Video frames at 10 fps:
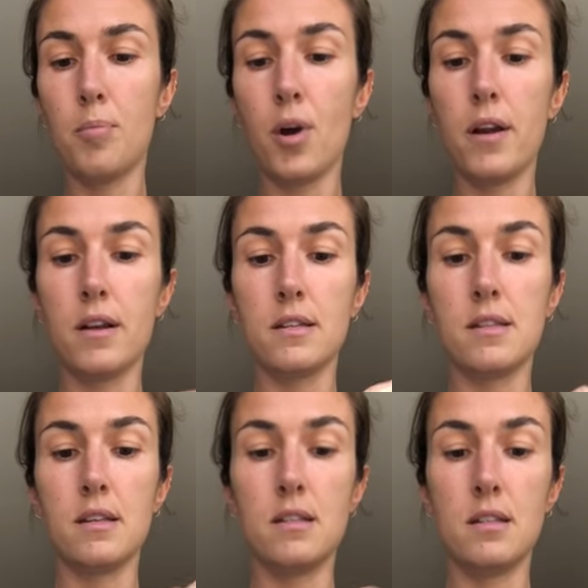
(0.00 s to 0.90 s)

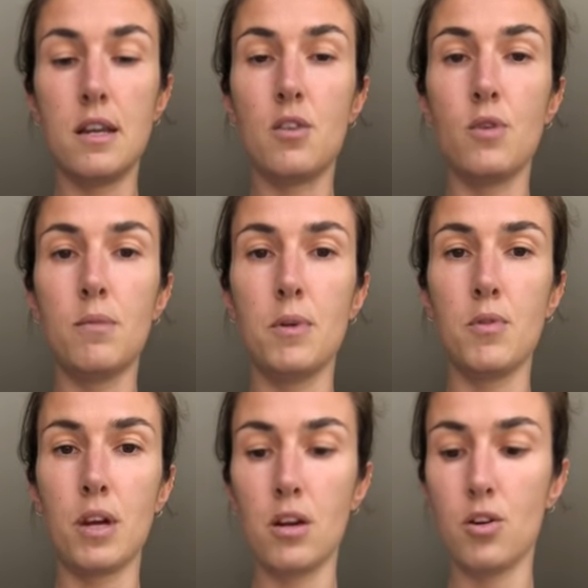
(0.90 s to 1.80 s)
products in to take with me
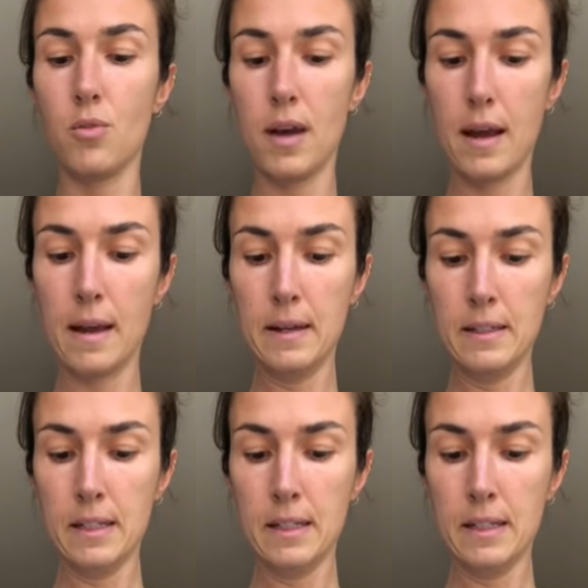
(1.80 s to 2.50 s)
when I go away,